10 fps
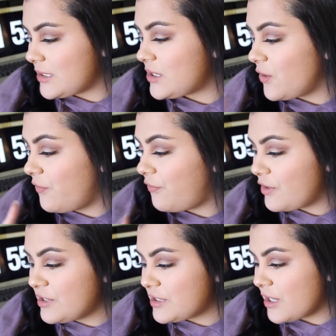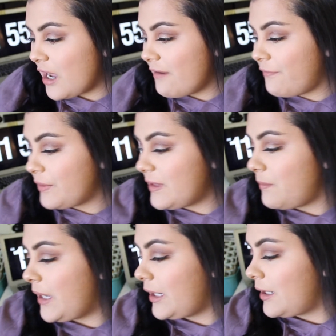So first off with the
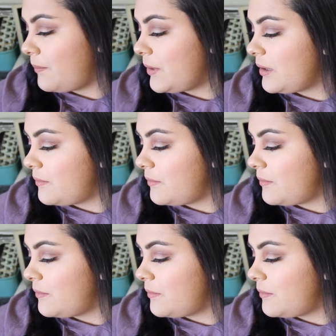makeup,